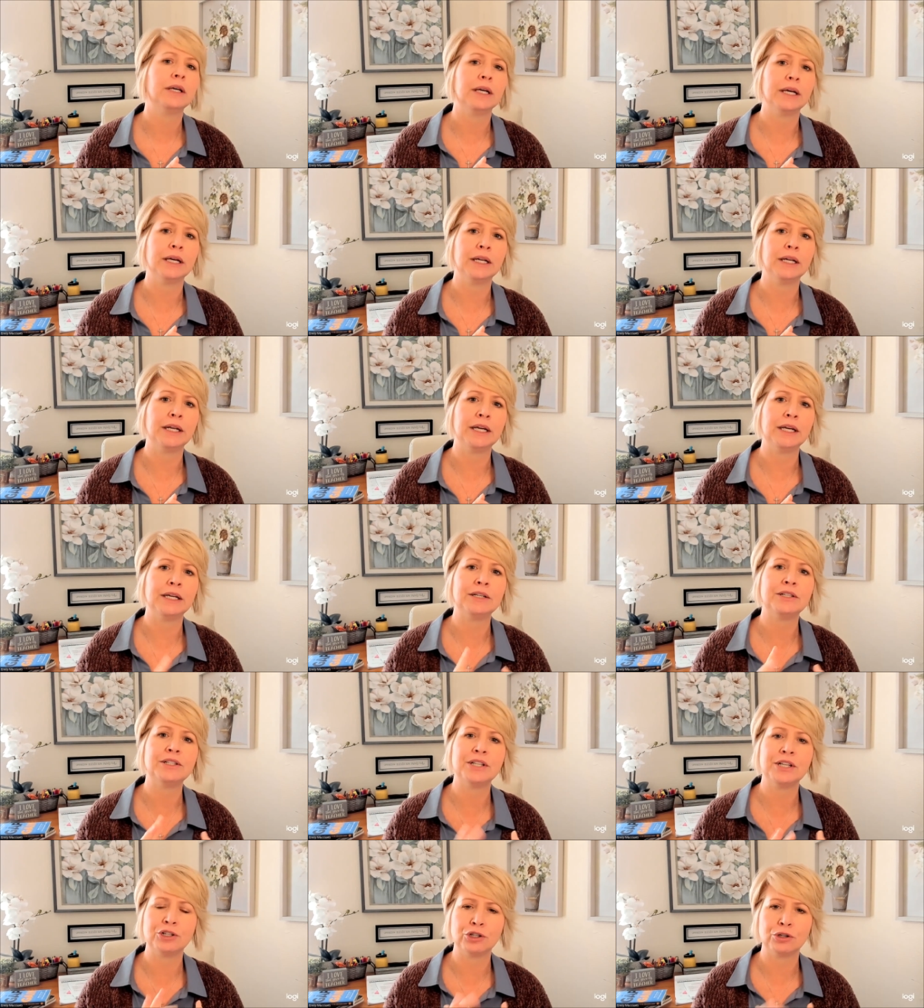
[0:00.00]
any
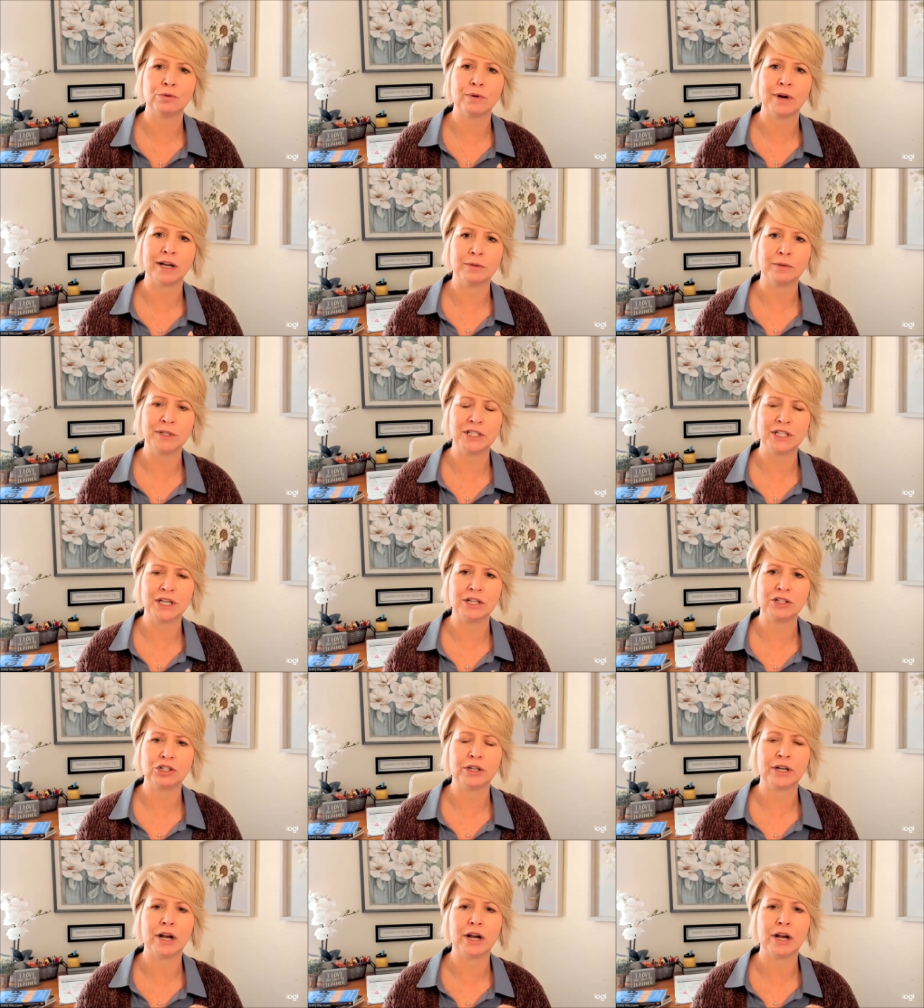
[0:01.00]
teacher recommendation.